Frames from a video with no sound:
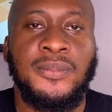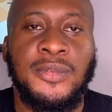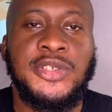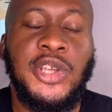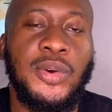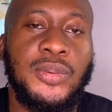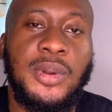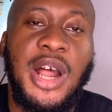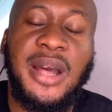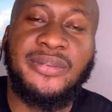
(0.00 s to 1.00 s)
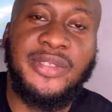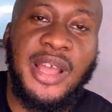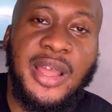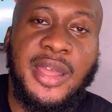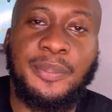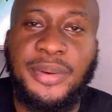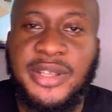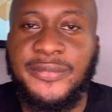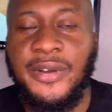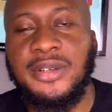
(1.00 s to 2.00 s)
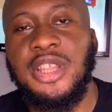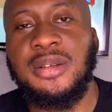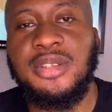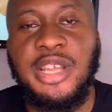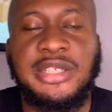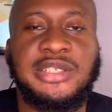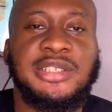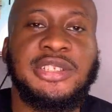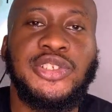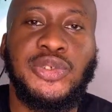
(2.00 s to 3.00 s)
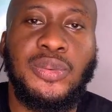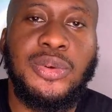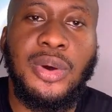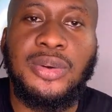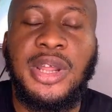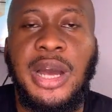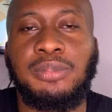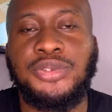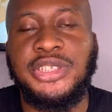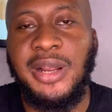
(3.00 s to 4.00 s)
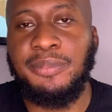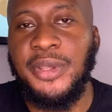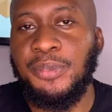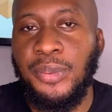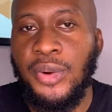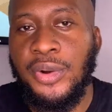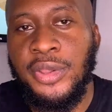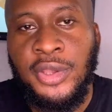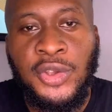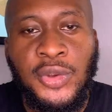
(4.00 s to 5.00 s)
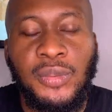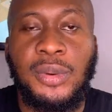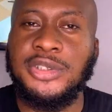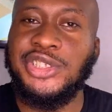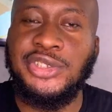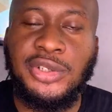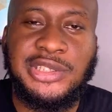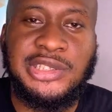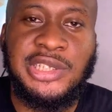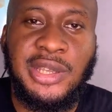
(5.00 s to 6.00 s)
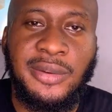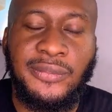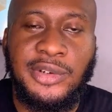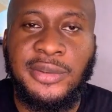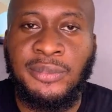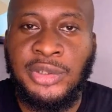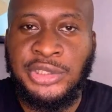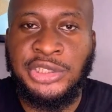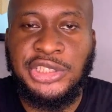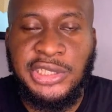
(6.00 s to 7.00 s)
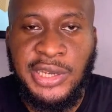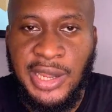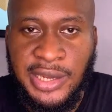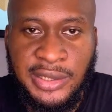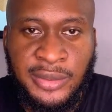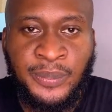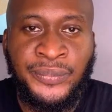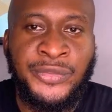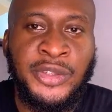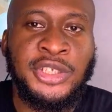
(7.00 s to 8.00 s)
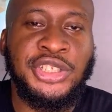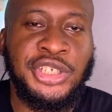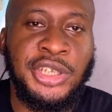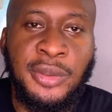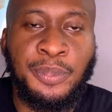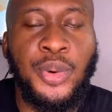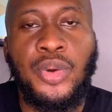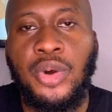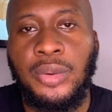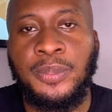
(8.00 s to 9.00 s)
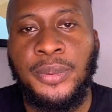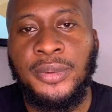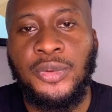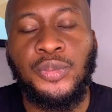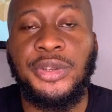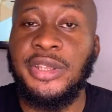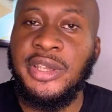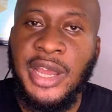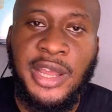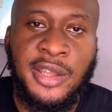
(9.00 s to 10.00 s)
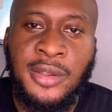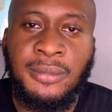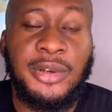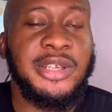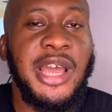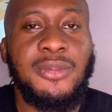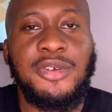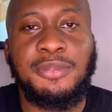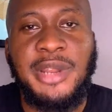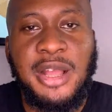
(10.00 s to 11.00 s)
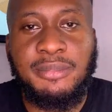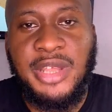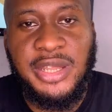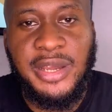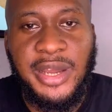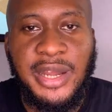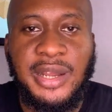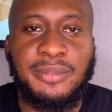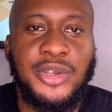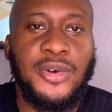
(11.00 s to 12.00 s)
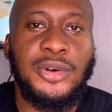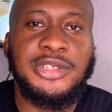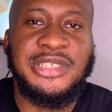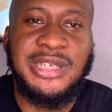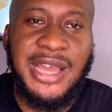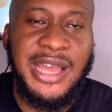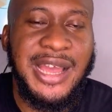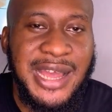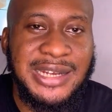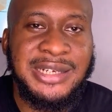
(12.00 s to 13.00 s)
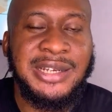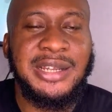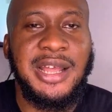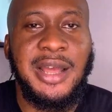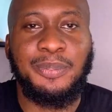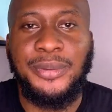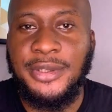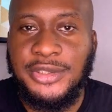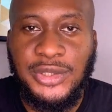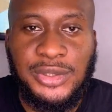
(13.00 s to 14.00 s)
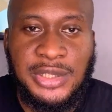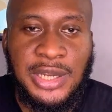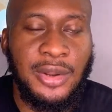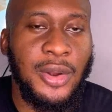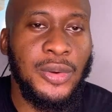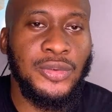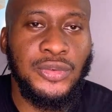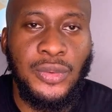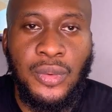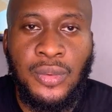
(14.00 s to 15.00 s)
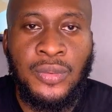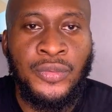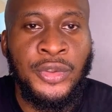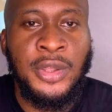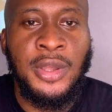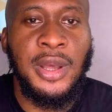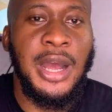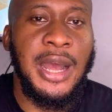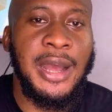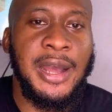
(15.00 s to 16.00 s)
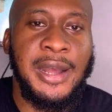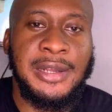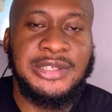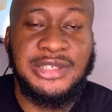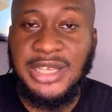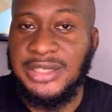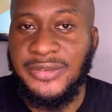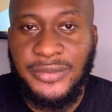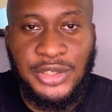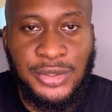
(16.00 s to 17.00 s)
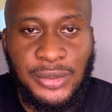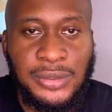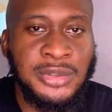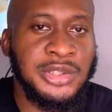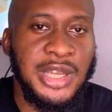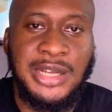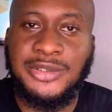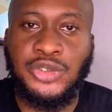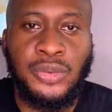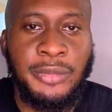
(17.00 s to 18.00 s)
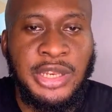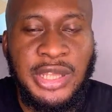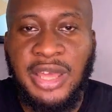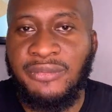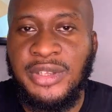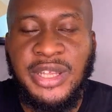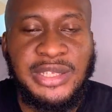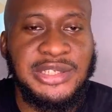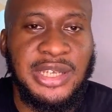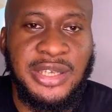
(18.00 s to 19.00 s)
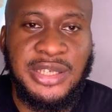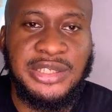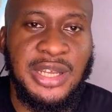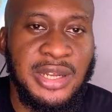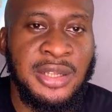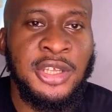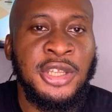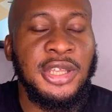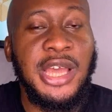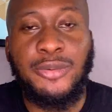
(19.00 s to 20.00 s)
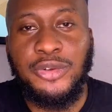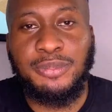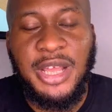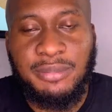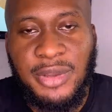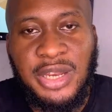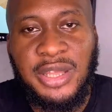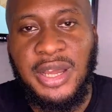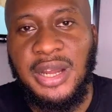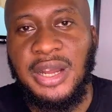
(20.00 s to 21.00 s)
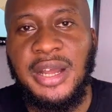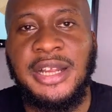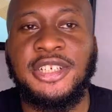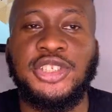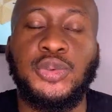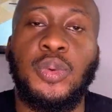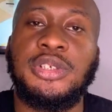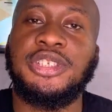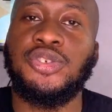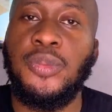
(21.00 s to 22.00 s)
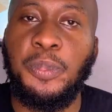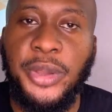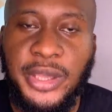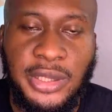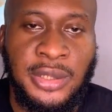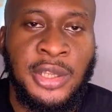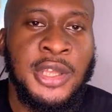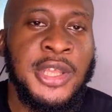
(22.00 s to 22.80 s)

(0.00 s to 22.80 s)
So after Empress found out that the so-called Abuja big boy was just there for the money she had, she broke up with the guy. But the guy was blackmailing her, because the guy had her pictures and also her sex videos and so many evidence against her. The guy was blackmailing her and she was still paying.